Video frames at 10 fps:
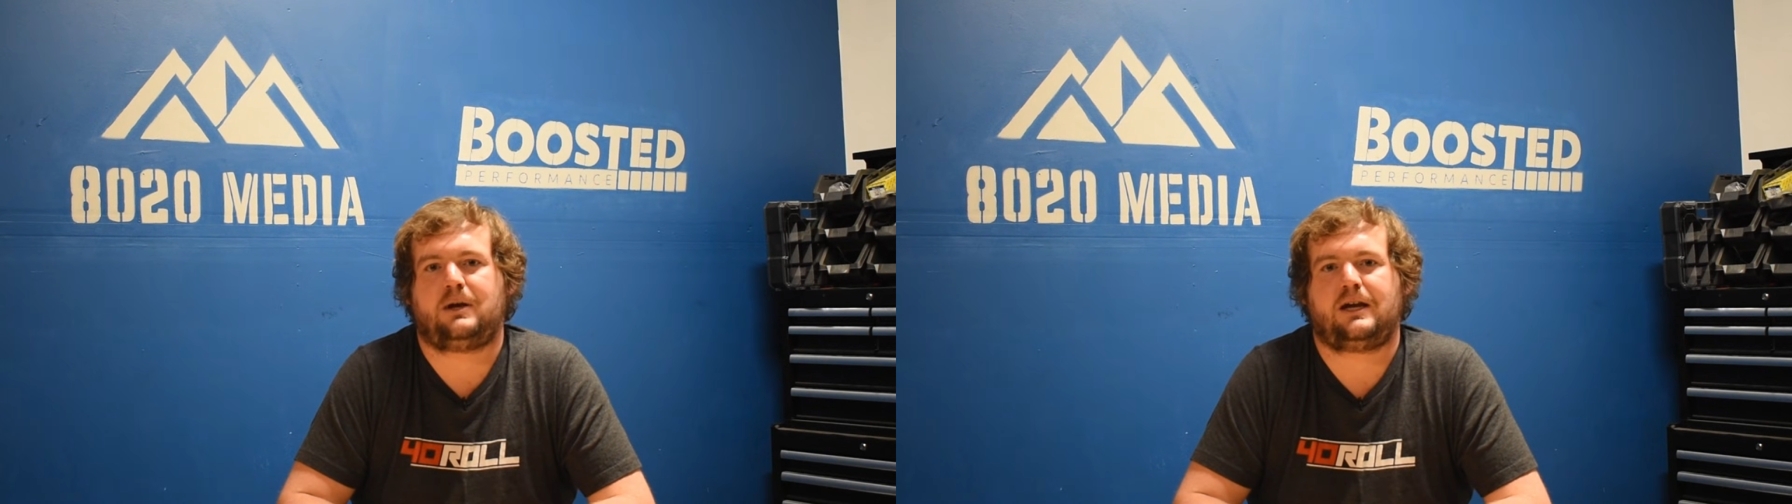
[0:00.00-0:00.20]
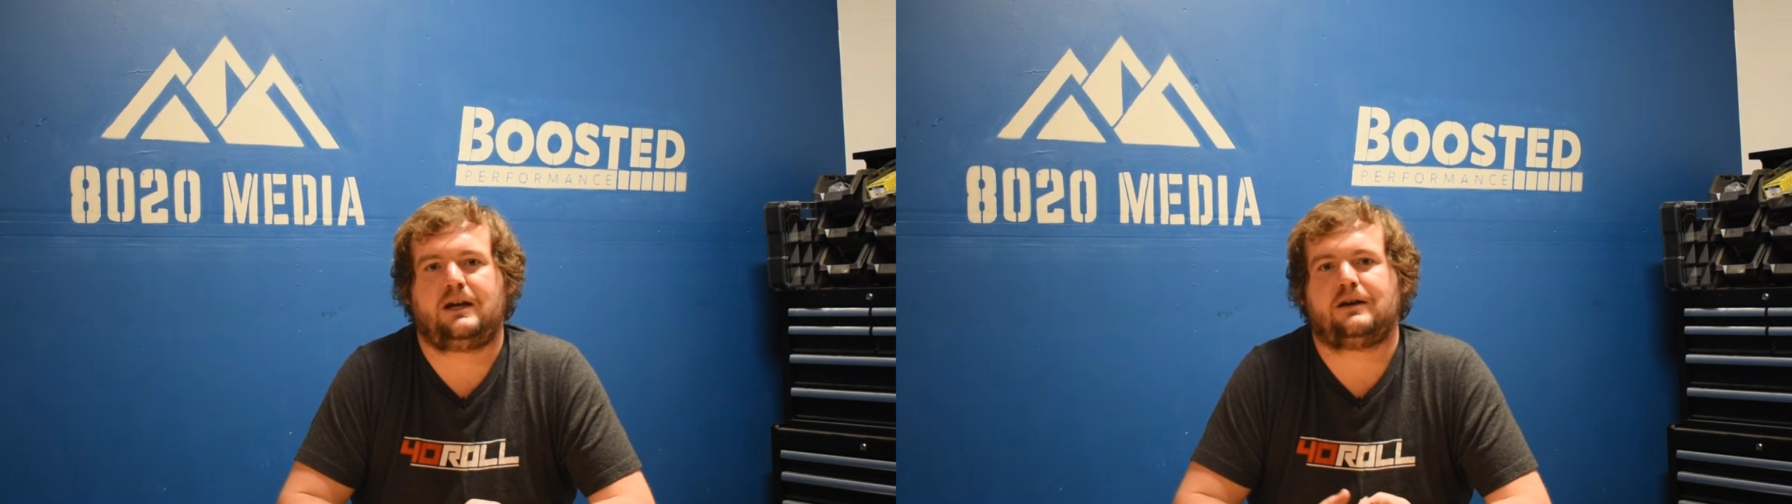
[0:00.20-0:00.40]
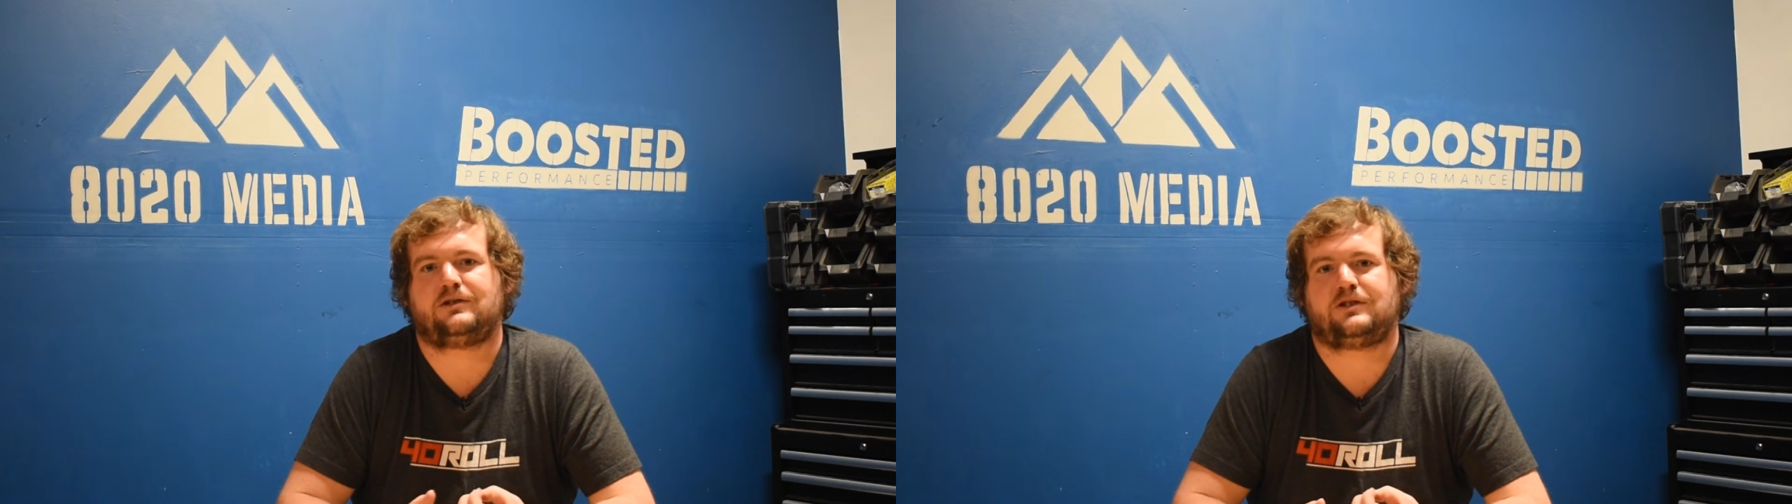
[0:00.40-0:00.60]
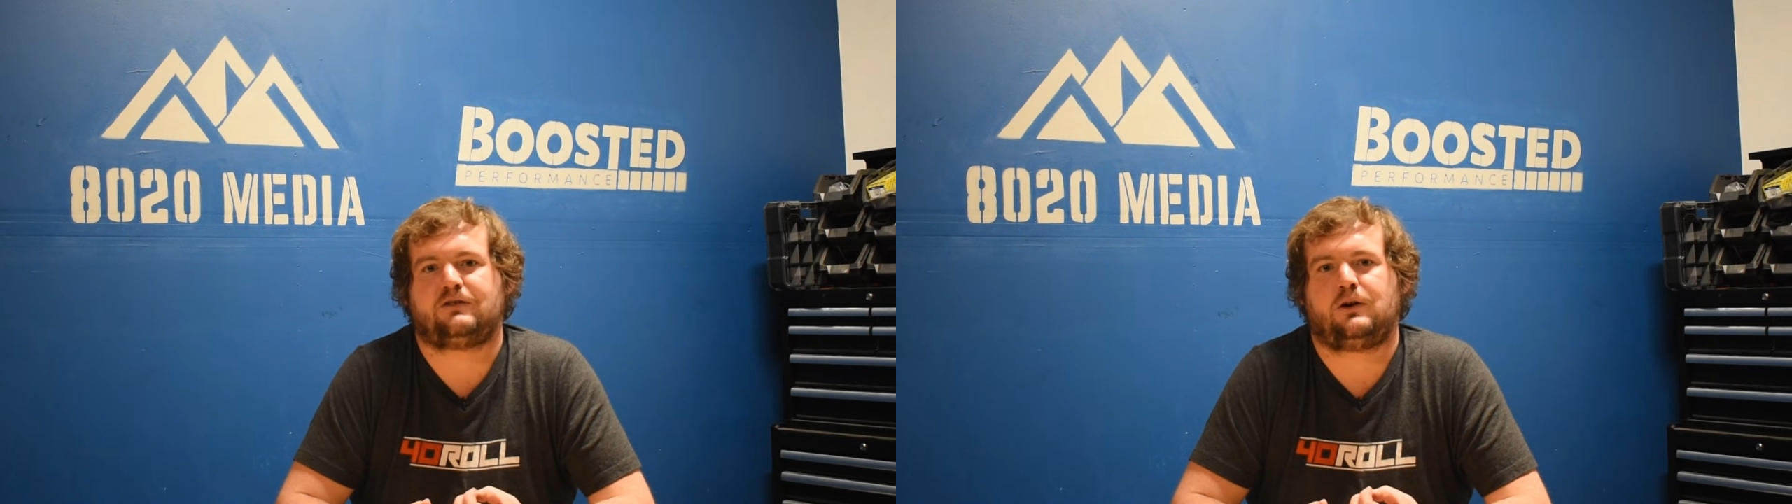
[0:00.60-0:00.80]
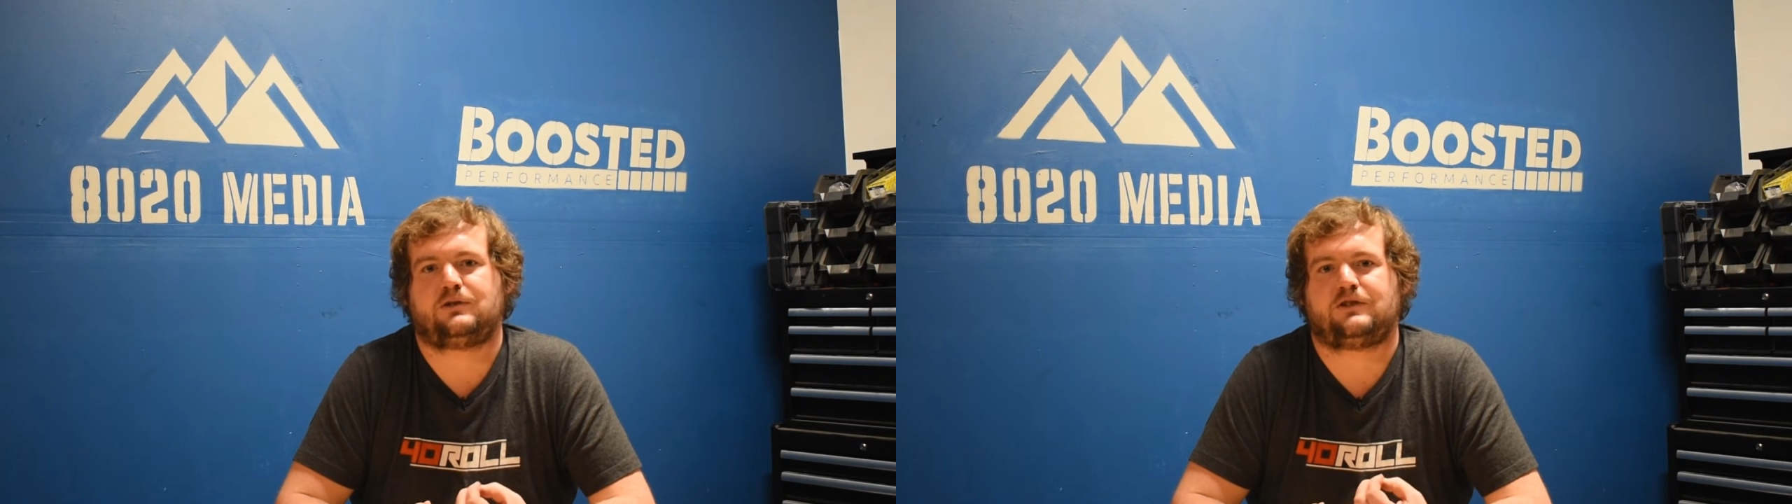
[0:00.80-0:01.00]

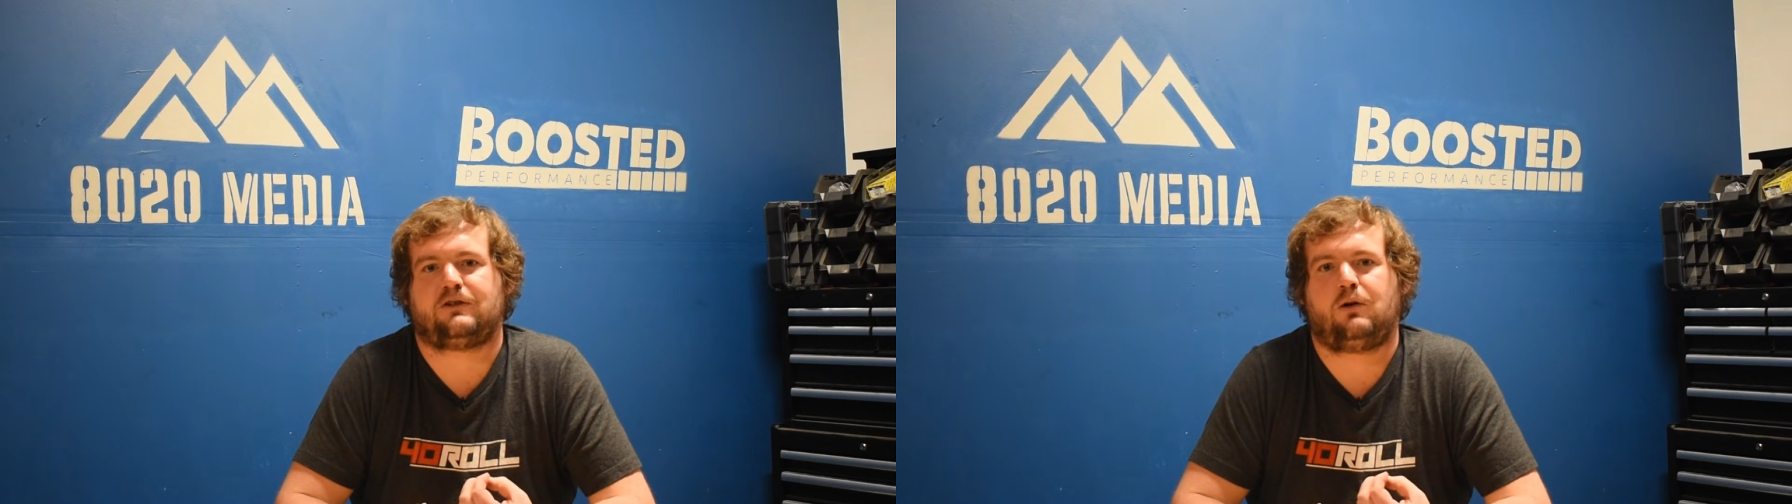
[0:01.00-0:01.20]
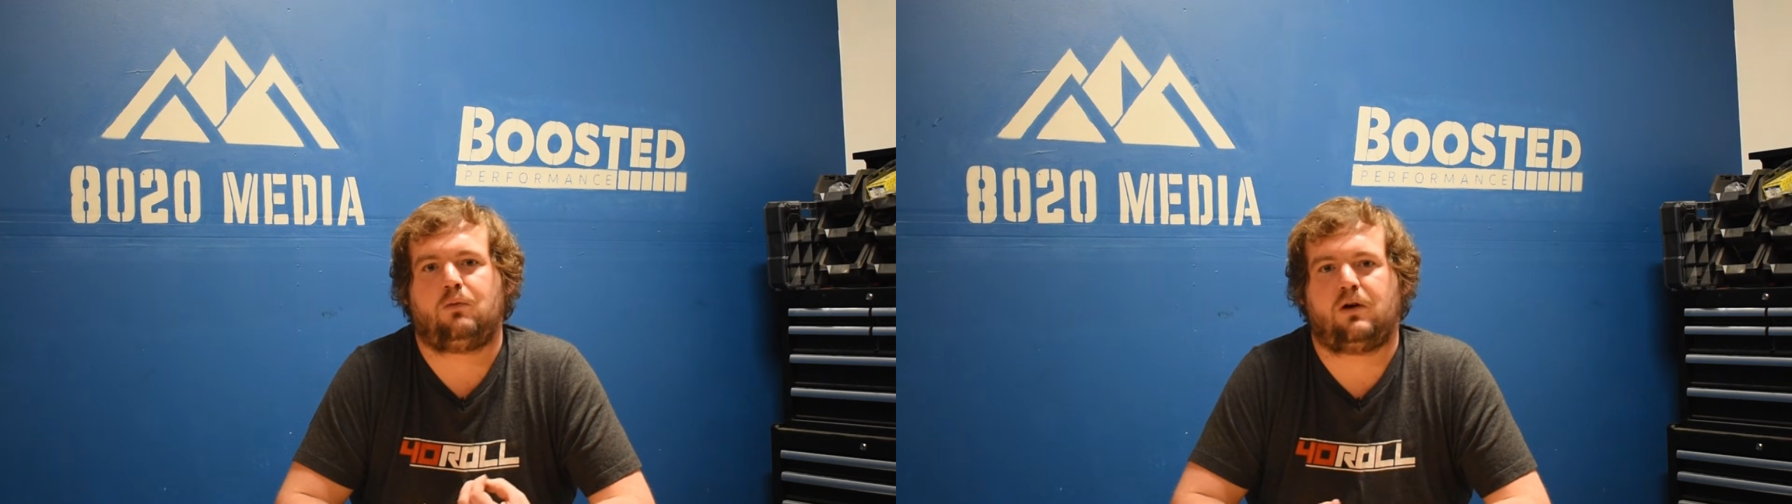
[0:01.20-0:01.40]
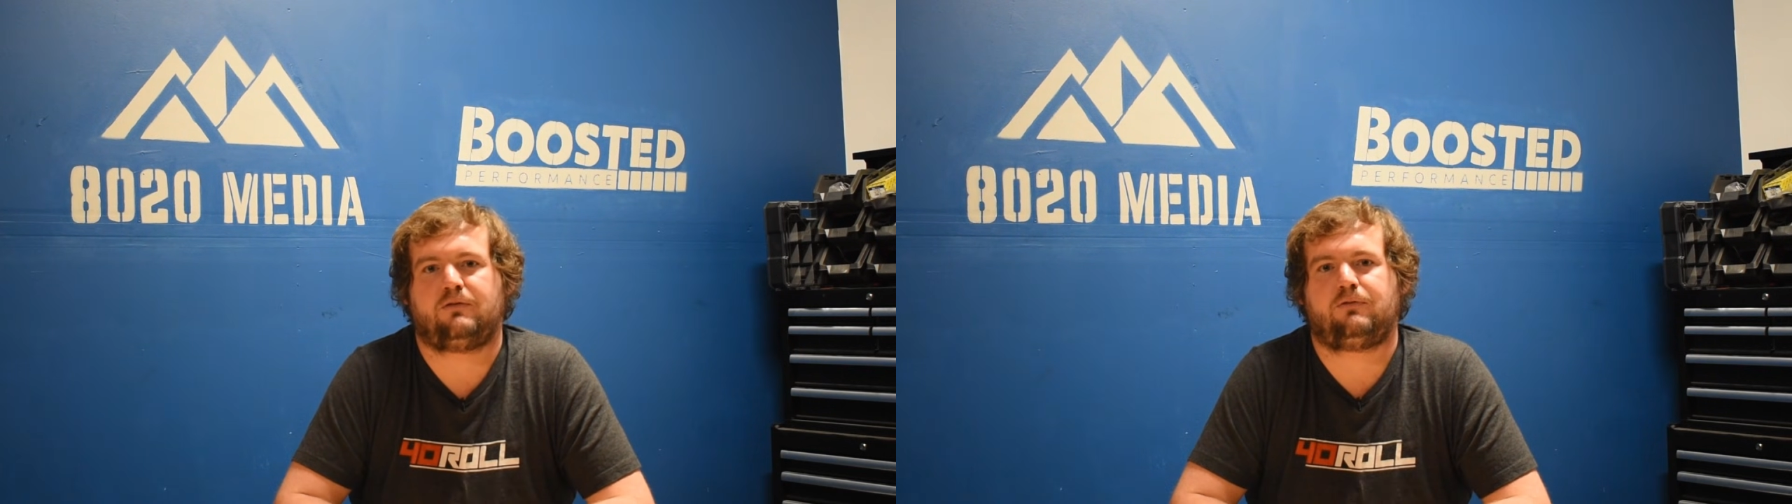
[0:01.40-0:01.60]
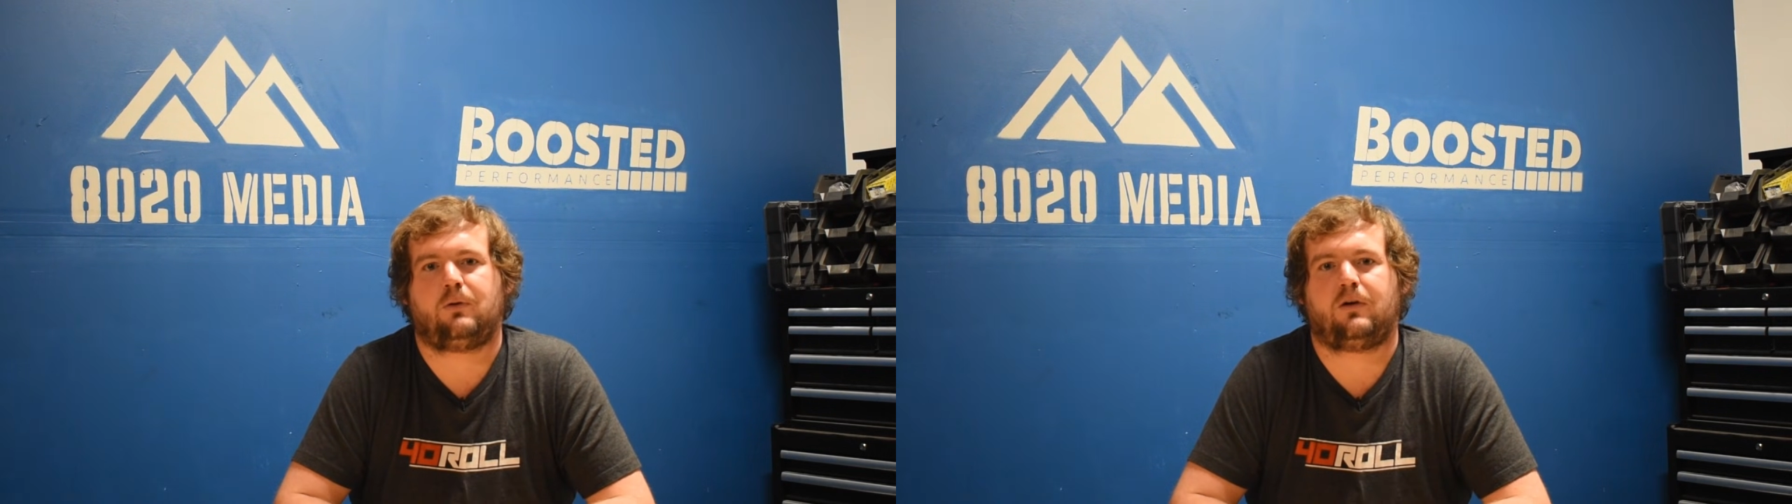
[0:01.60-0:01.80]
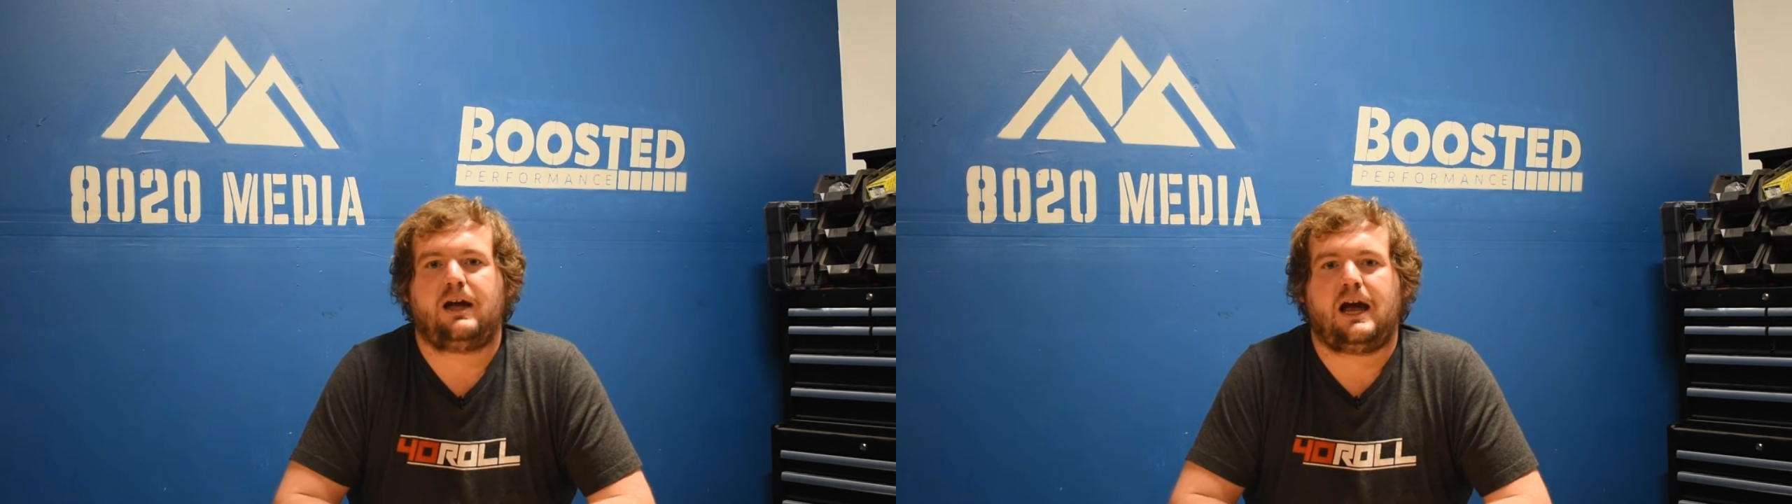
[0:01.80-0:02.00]
P0014.